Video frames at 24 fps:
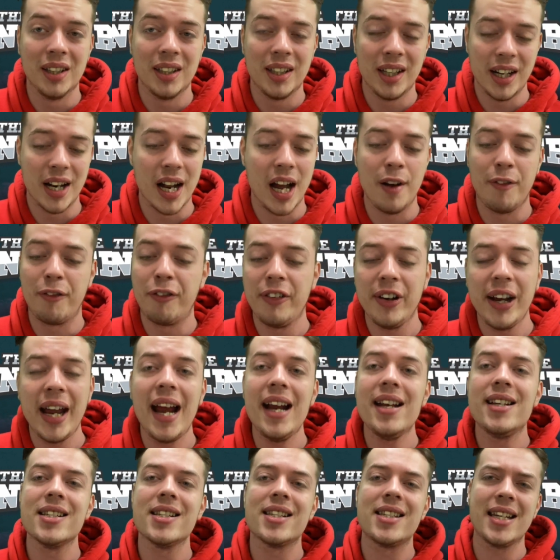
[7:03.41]
You know, free
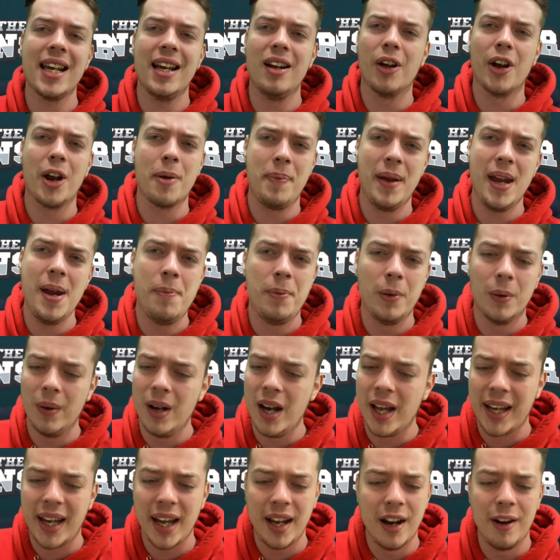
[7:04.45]
agency, a lot of people were
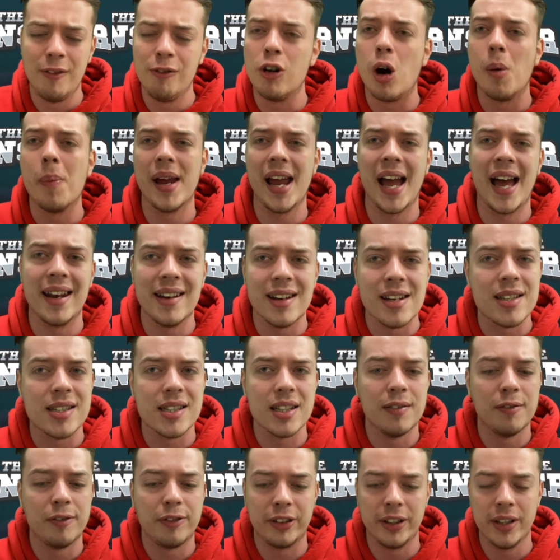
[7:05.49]
looking at Robbie
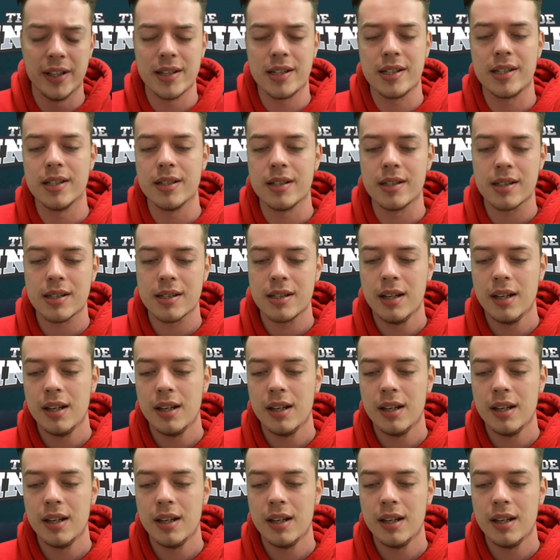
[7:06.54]
Anderson, for instance.